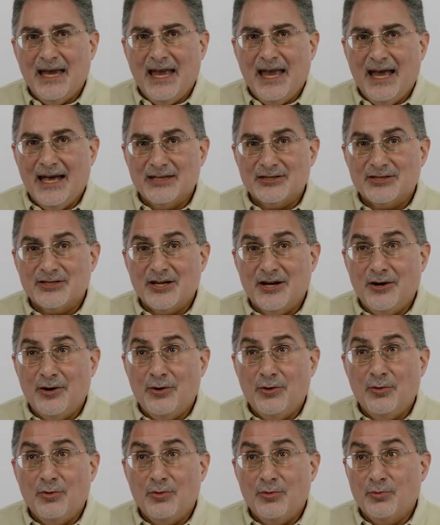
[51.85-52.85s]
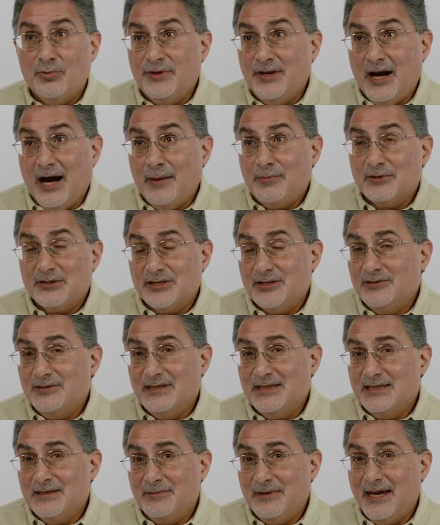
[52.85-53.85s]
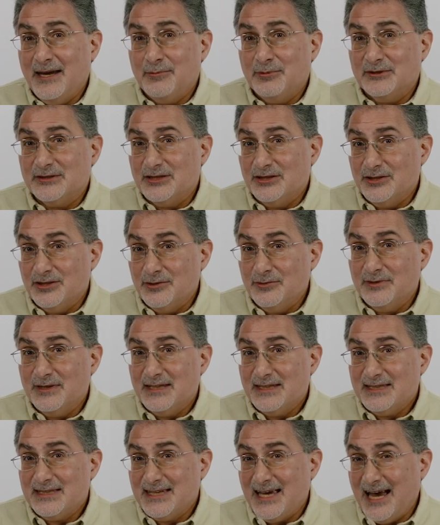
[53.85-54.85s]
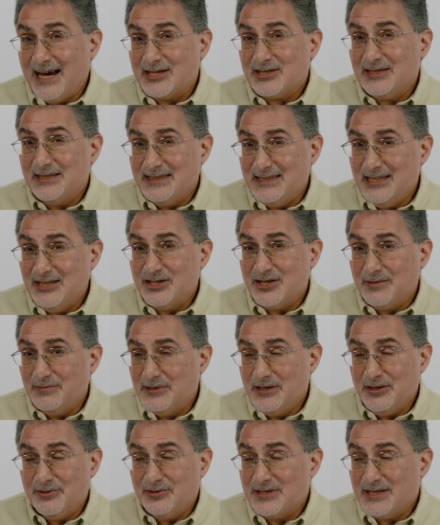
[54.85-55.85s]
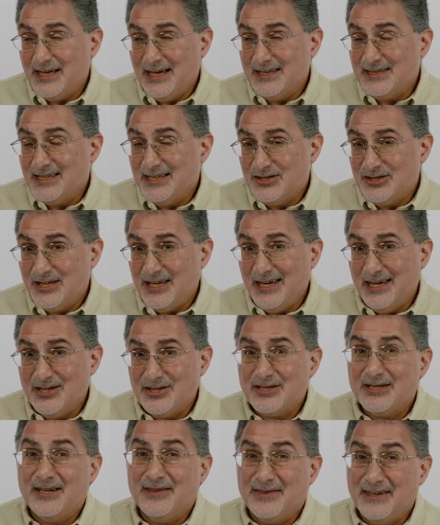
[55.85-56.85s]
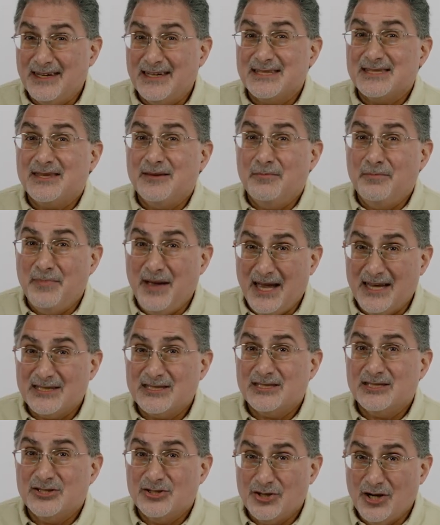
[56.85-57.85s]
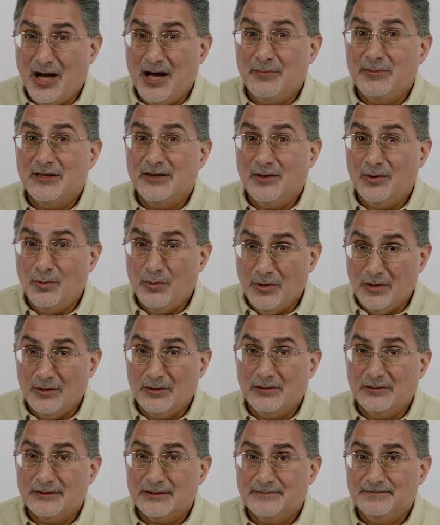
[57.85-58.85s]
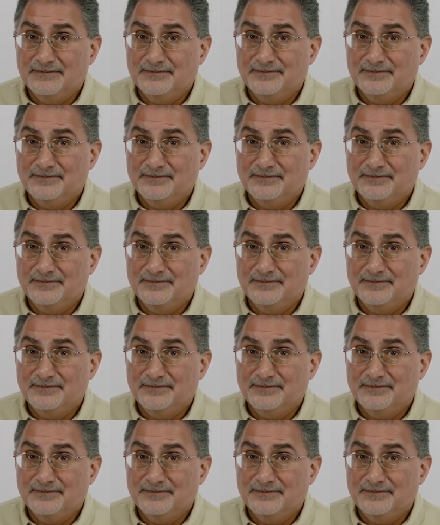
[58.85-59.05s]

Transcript: And so the opportunity to be able to do this, to actually teach computer science education, I think is the best job in the world.